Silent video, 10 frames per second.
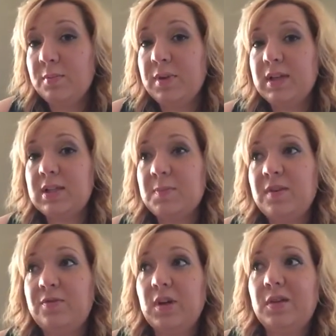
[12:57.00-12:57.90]
but it's
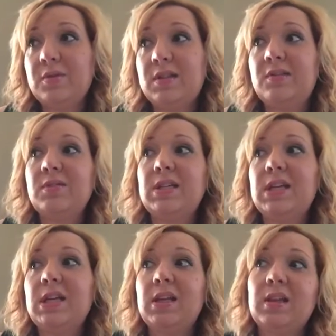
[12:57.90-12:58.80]
before I was using
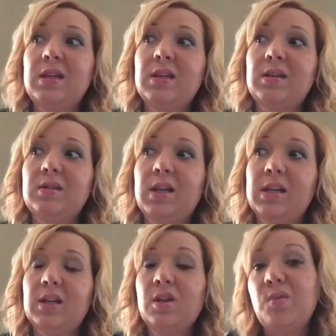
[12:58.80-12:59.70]
anything
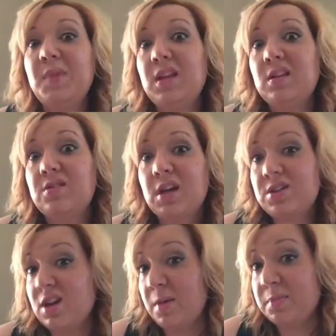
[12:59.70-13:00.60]
like a Clomid that
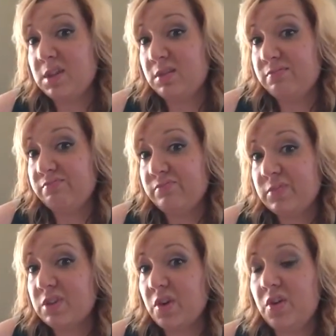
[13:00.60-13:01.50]
dries you up too.
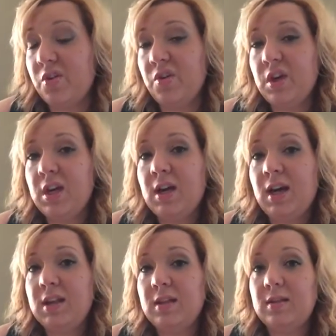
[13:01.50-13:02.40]
So
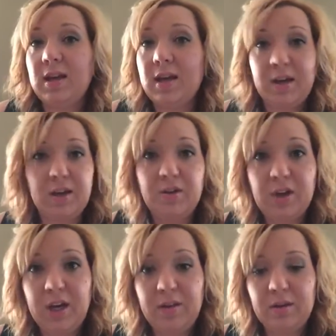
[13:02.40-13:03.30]
I think they kind of go
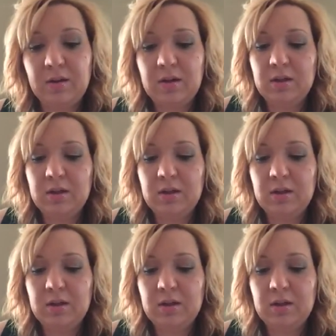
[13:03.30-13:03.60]
together.